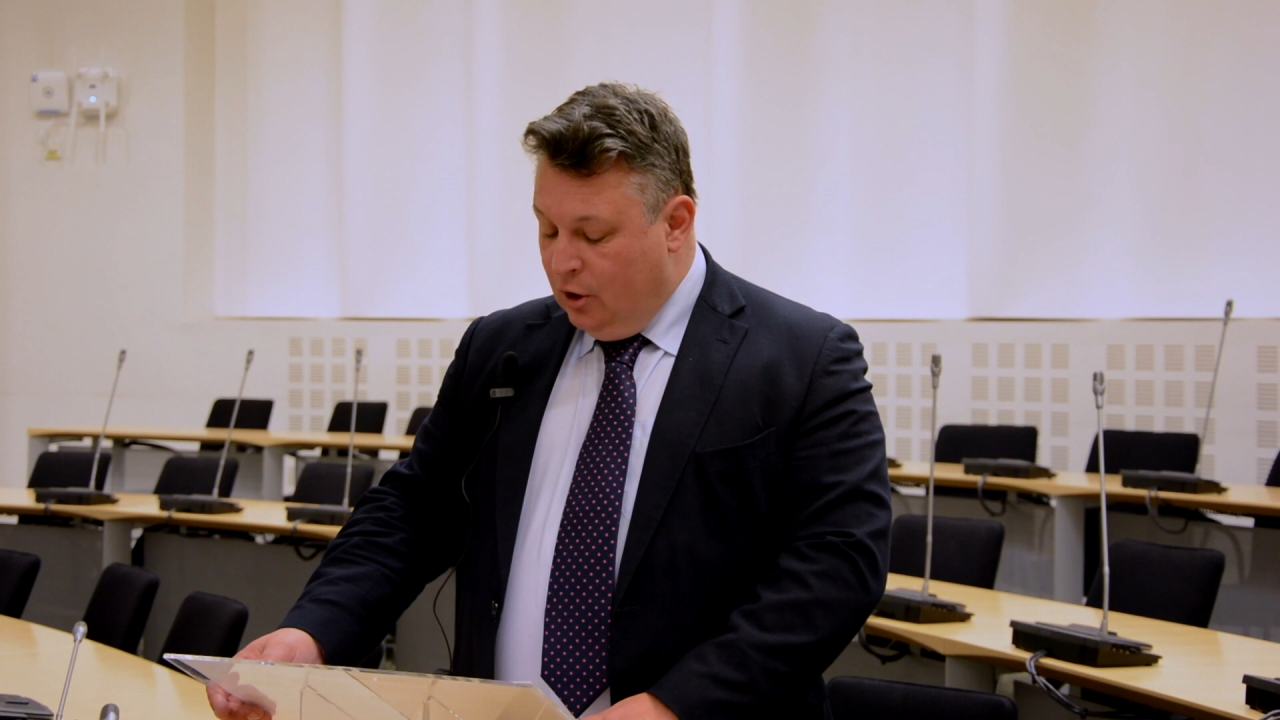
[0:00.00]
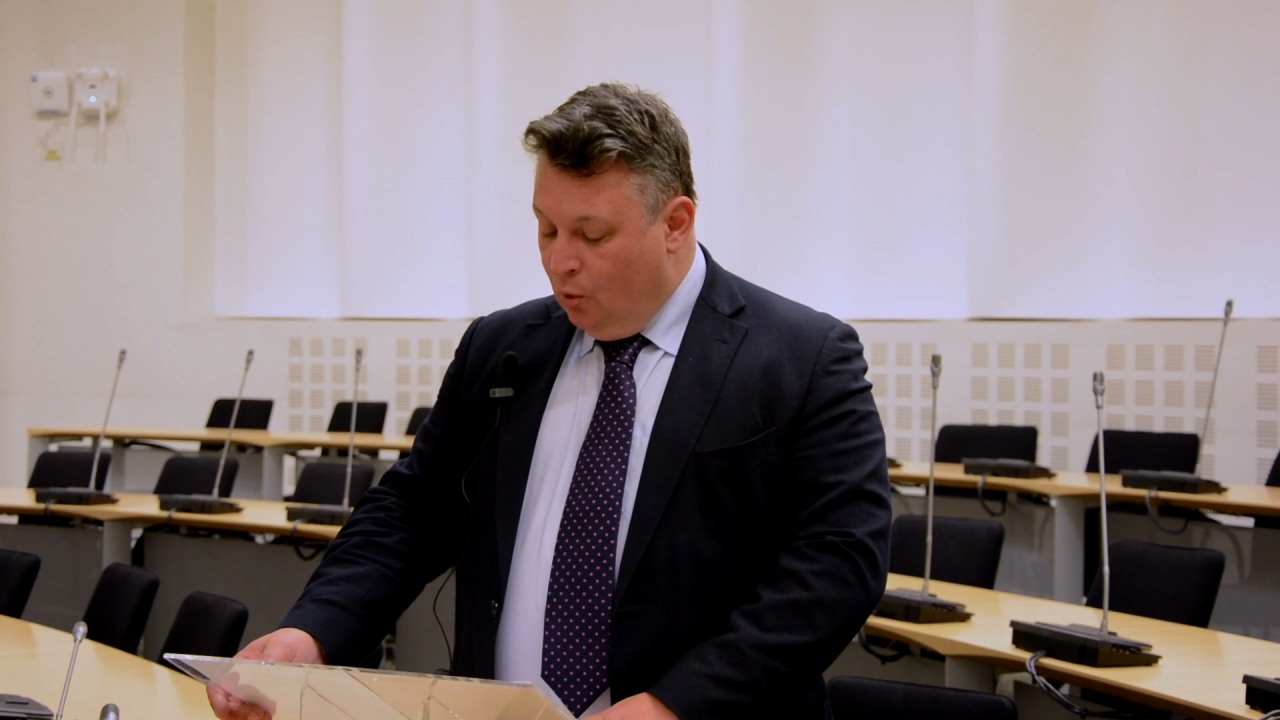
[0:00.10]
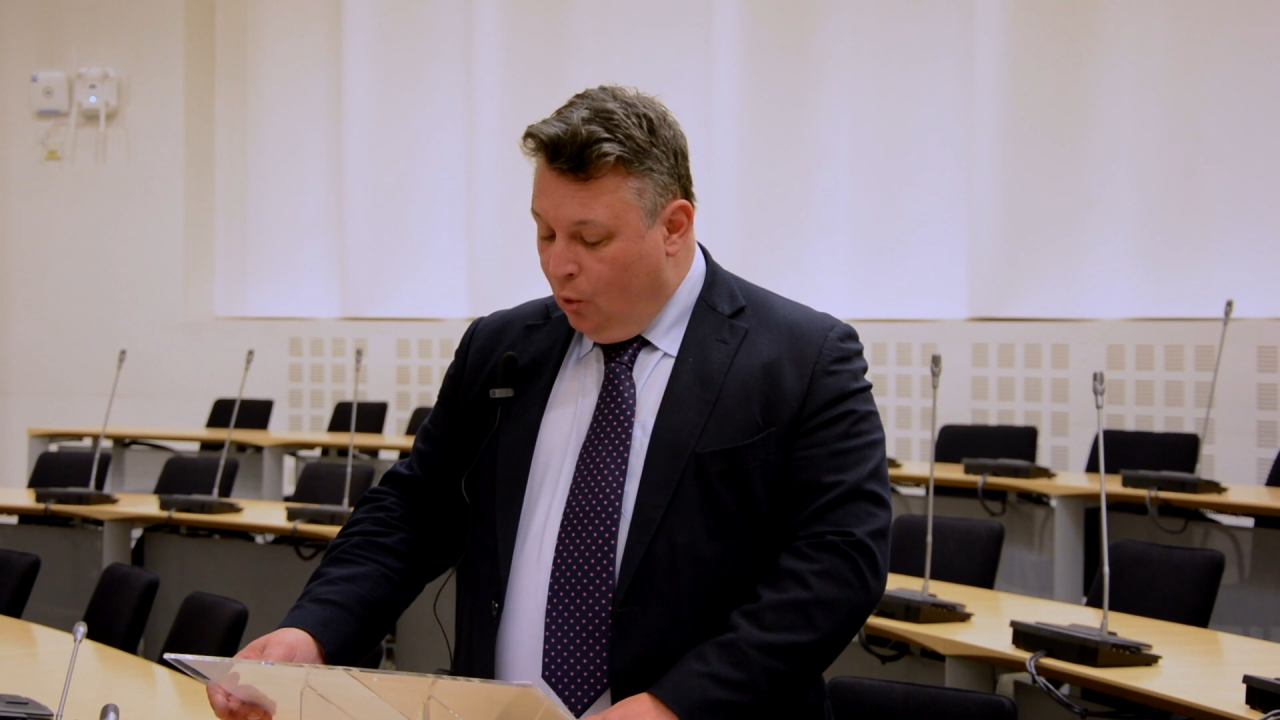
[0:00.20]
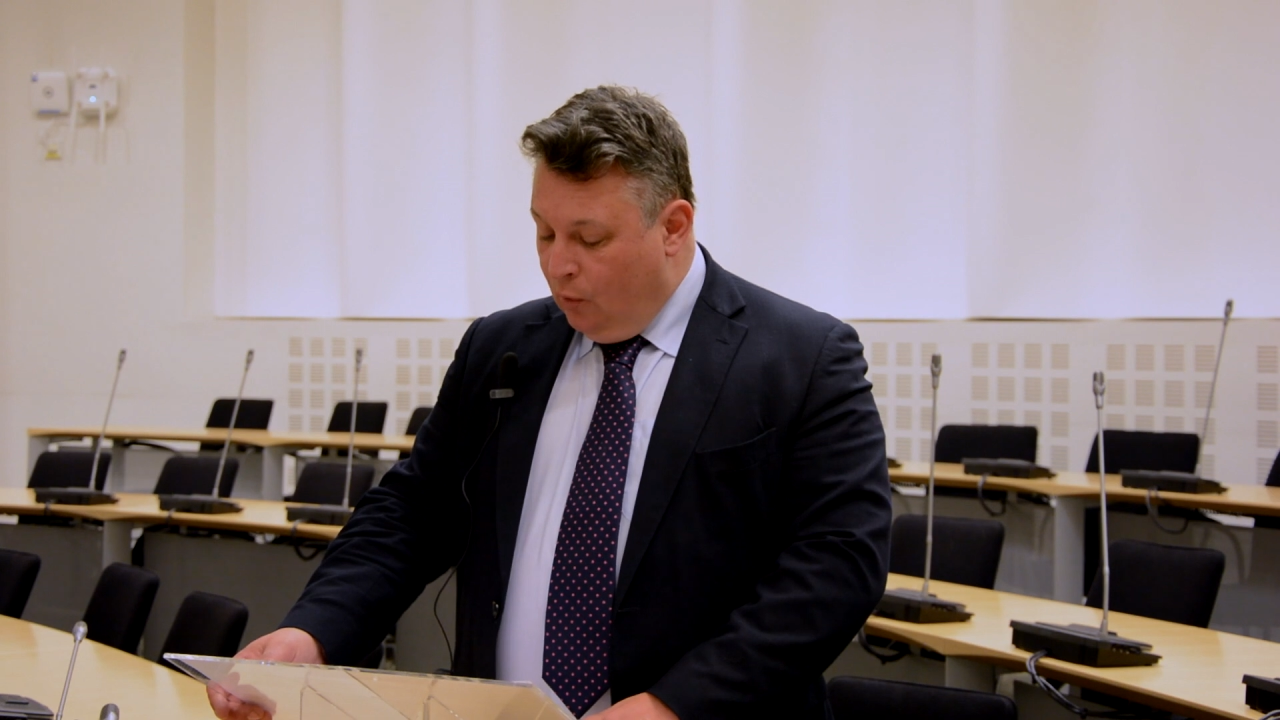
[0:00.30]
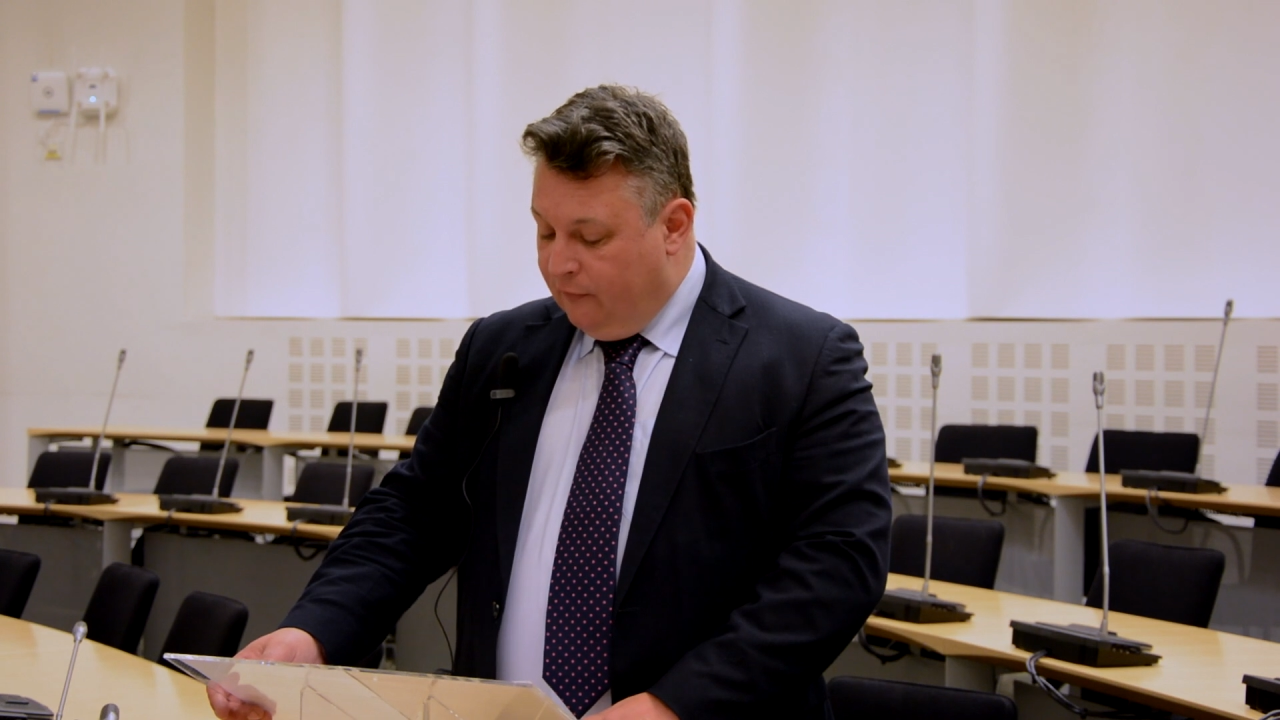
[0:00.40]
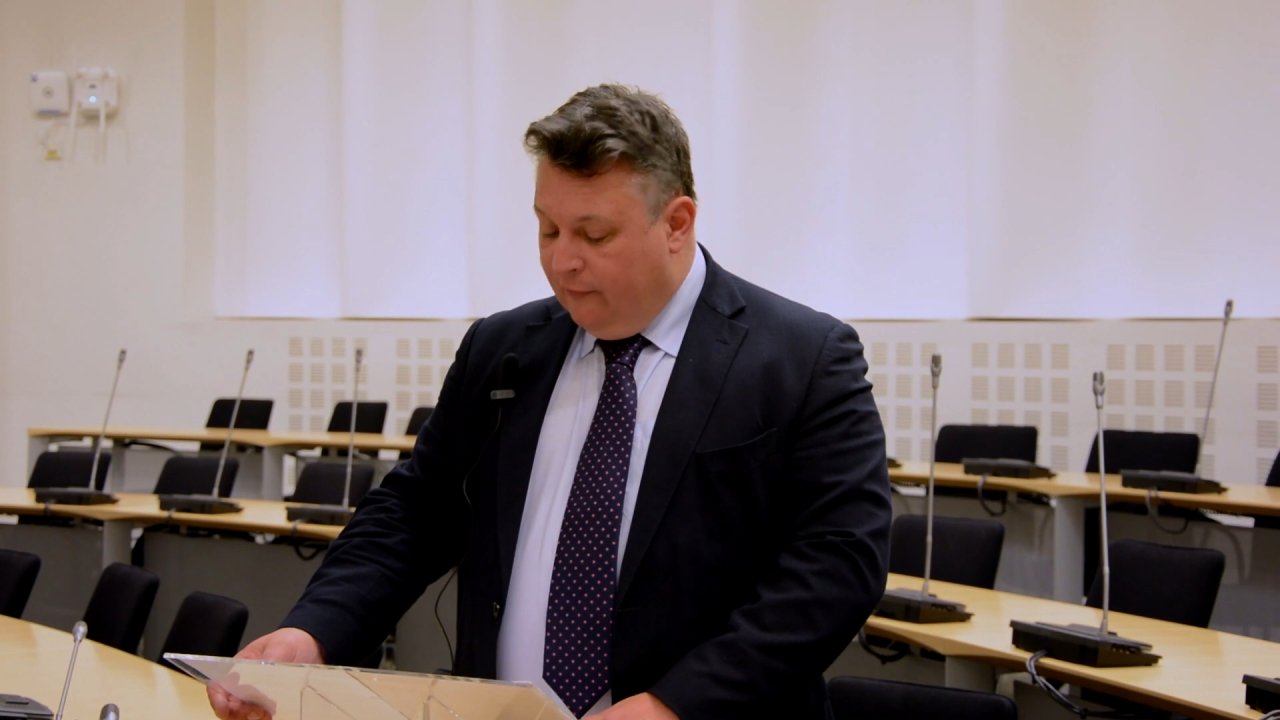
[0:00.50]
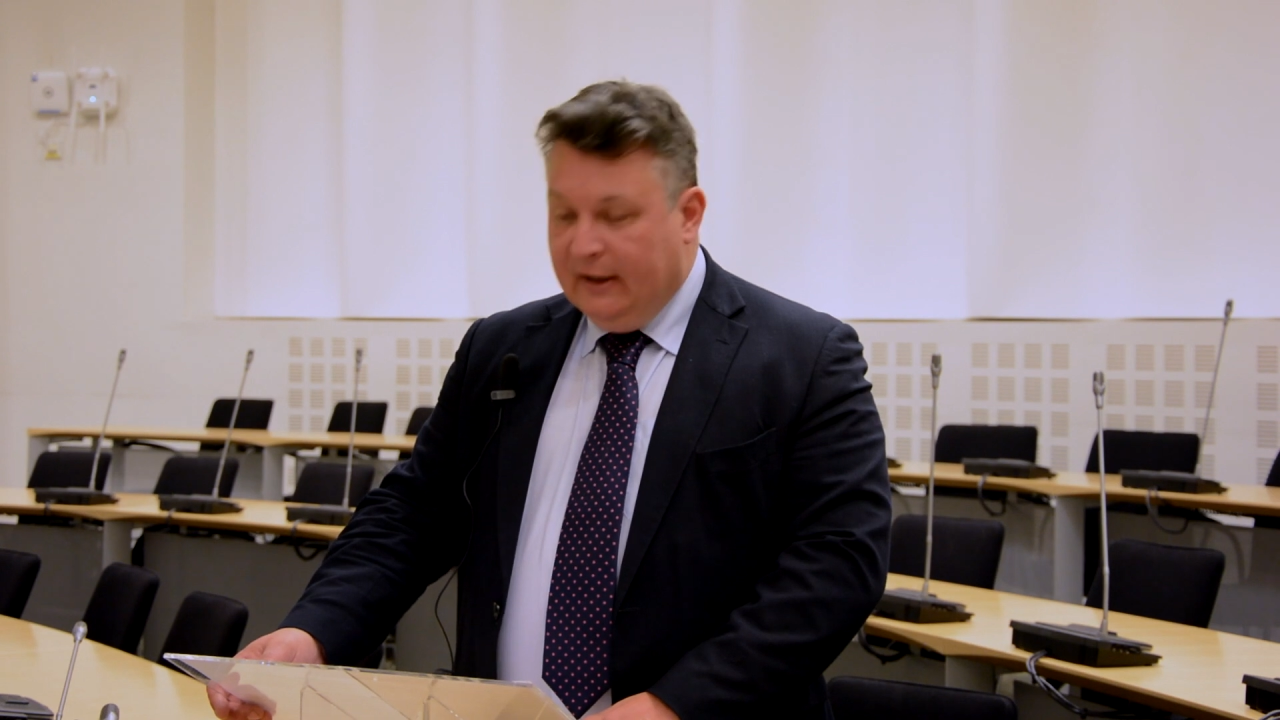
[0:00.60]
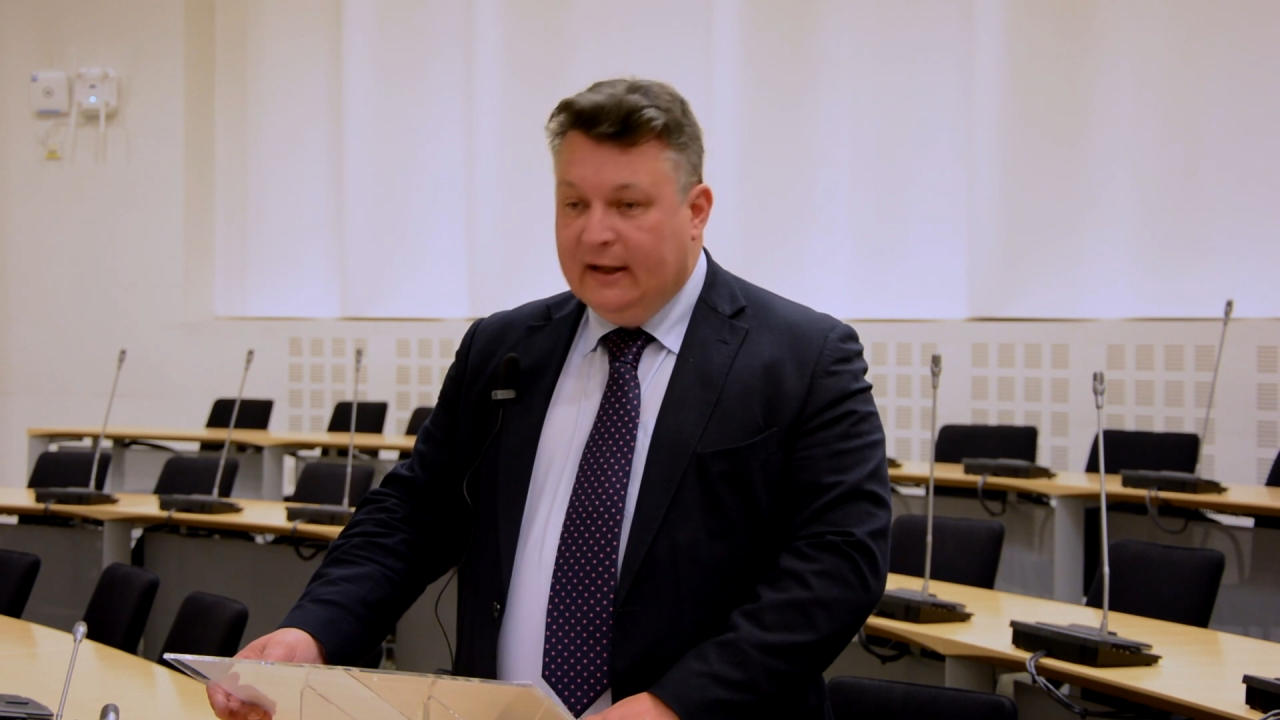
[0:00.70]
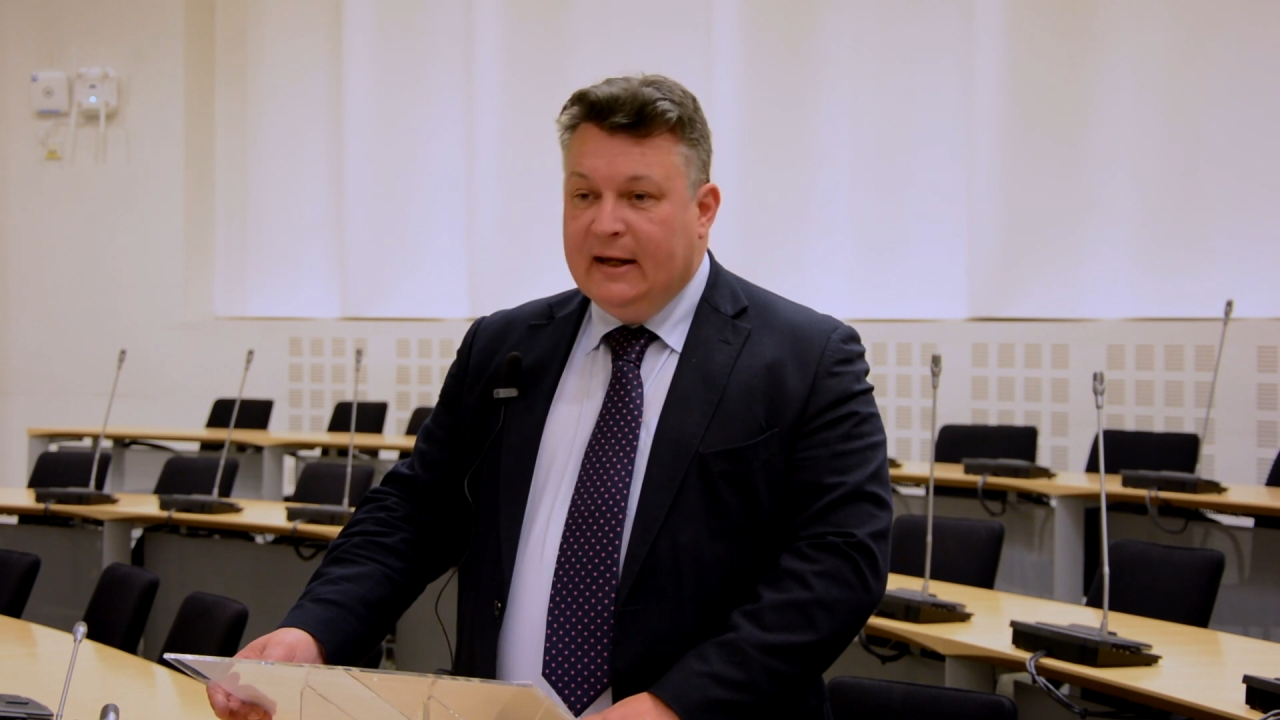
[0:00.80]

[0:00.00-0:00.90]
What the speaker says: you all feel